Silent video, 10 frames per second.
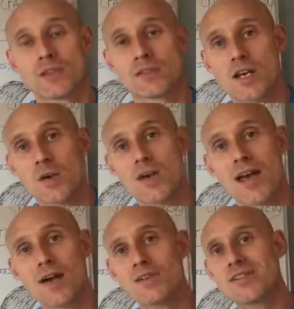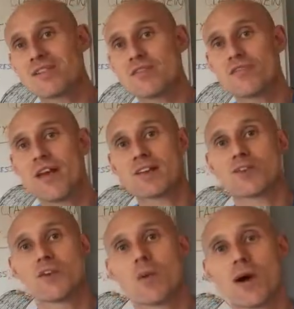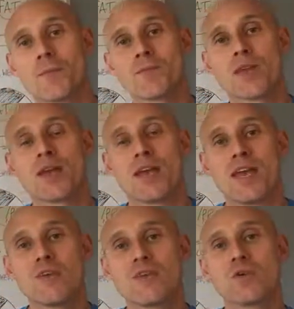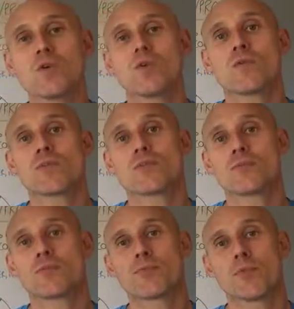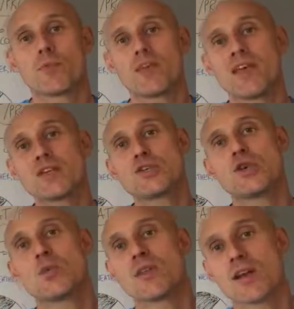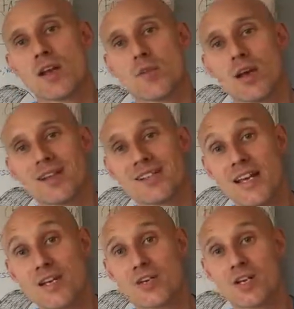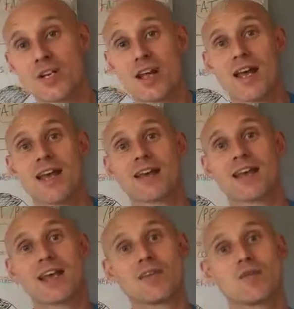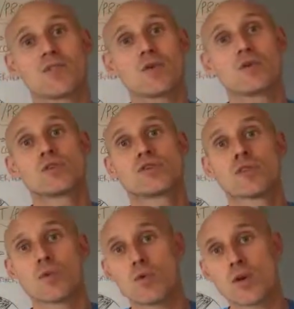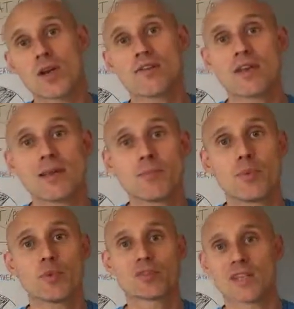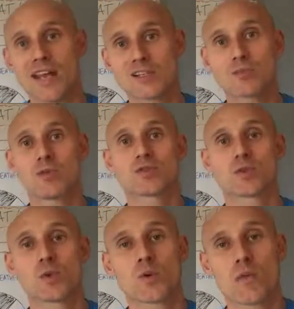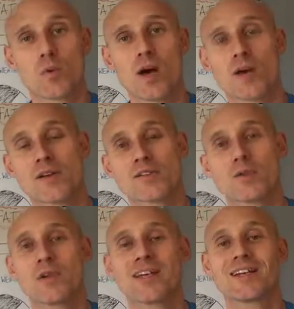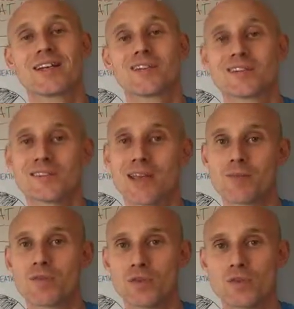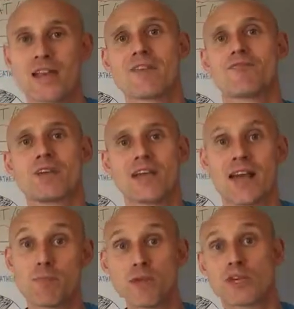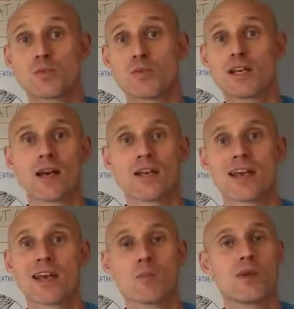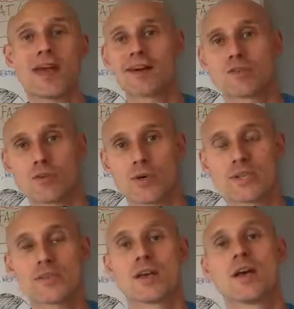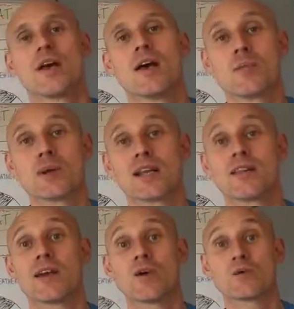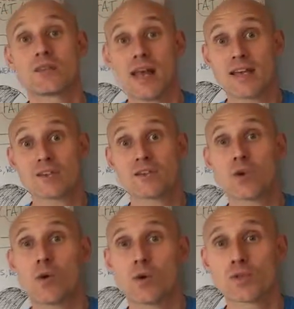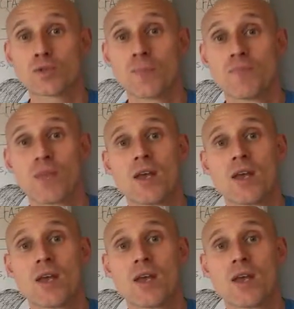So, and how does this affect you? Well, if you're the issue with globalization and getting foods from all over, imports and exports all over the world, is that we can eat the same foods every day because we like it and we have choice. But in the old days, of course,